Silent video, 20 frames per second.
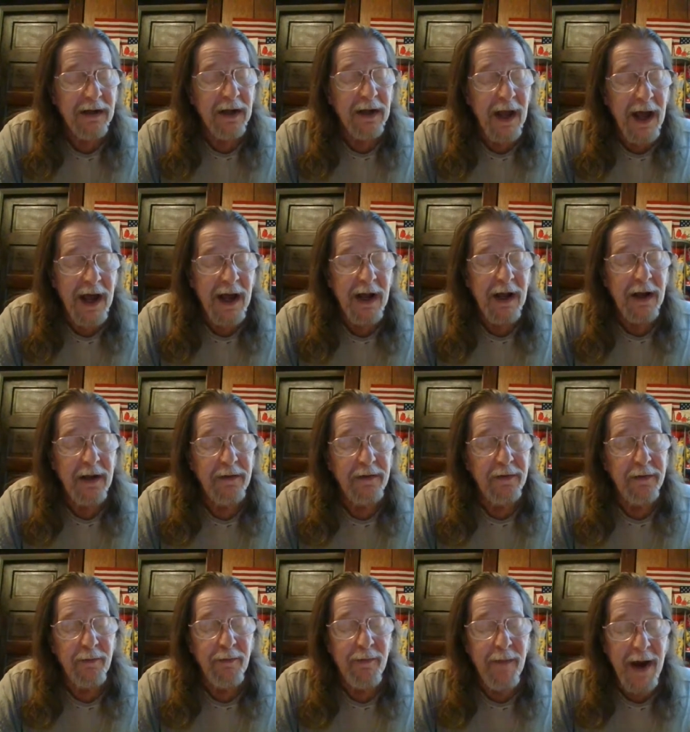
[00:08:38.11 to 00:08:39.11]

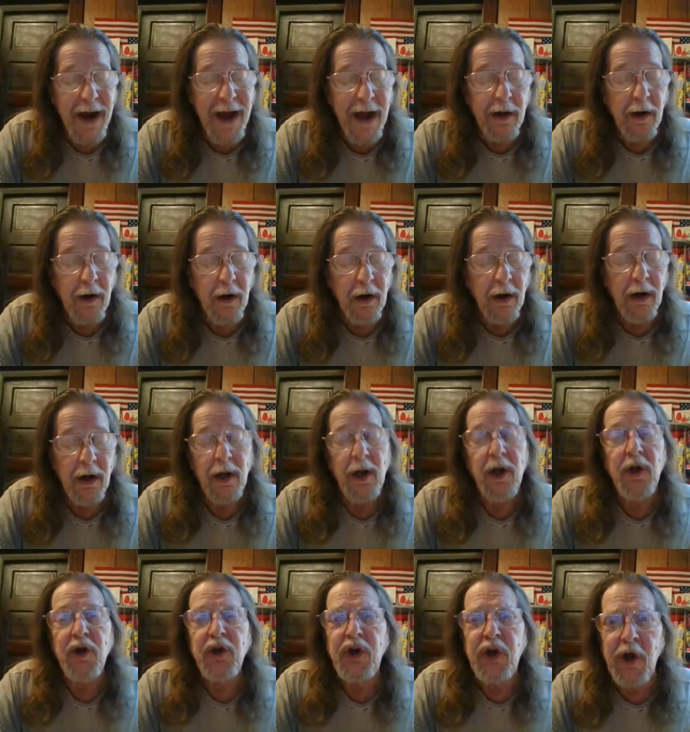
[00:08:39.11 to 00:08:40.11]
Lives Matter
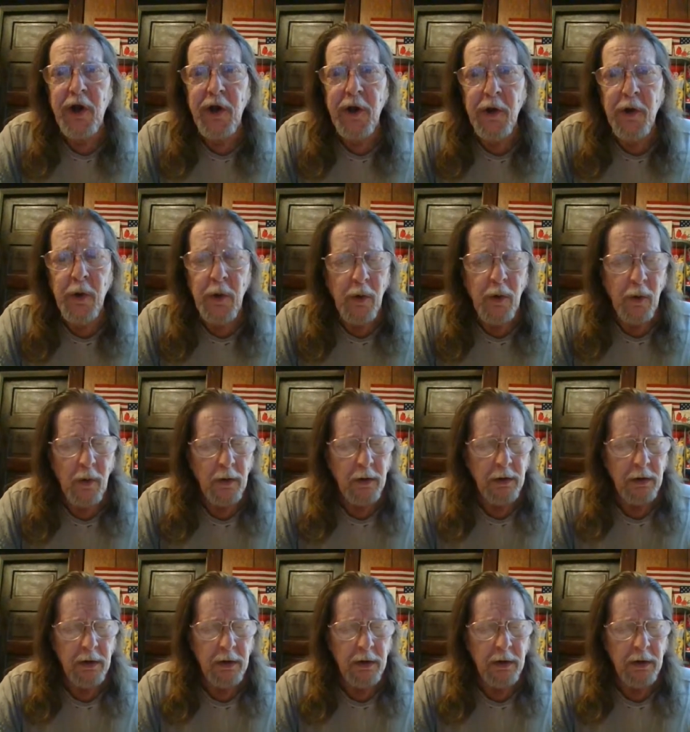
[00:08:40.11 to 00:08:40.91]
too?